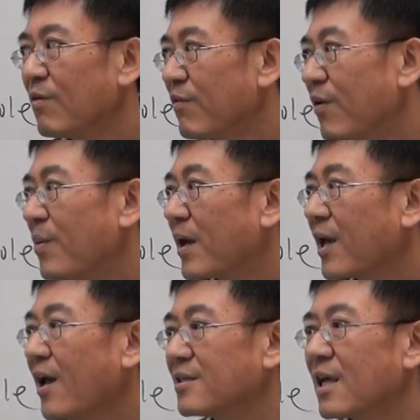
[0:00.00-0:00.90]
from my
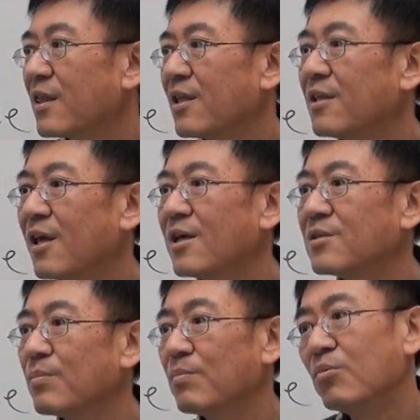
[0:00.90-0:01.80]
guess, I think the
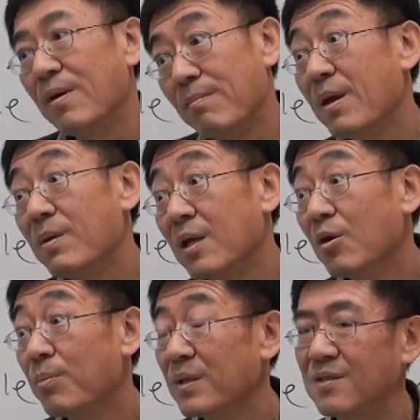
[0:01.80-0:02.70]
answer maybe
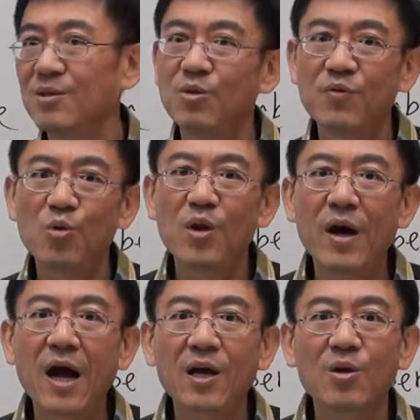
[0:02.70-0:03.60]
no. But if you really
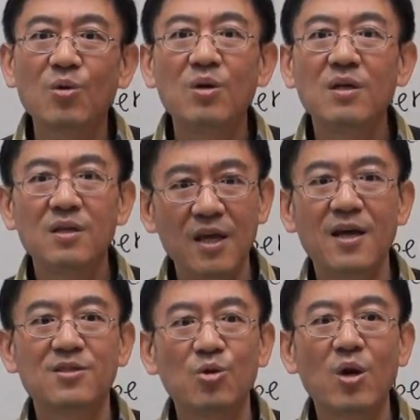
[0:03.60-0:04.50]
argue,
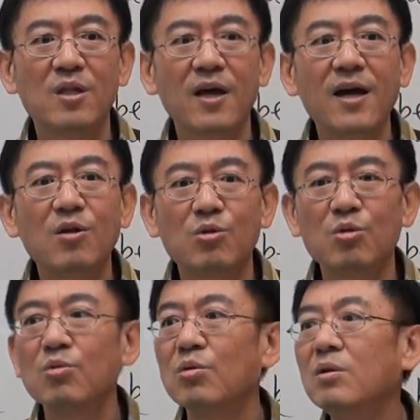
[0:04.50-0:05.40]
yes, you are entitled
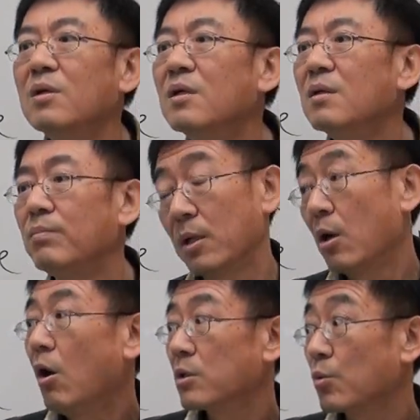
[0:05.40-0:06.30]
to,
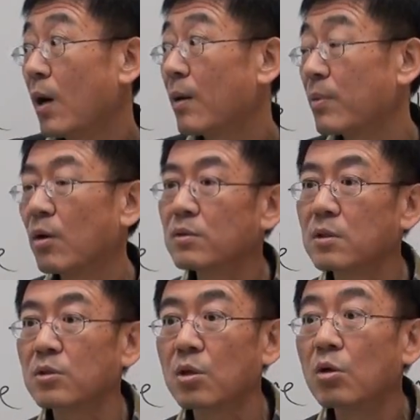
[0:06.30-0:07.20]
Because what? Because
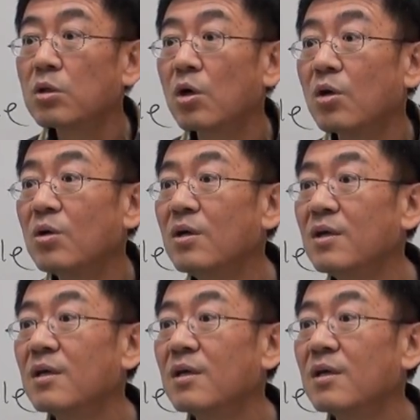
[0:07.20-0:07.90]
the total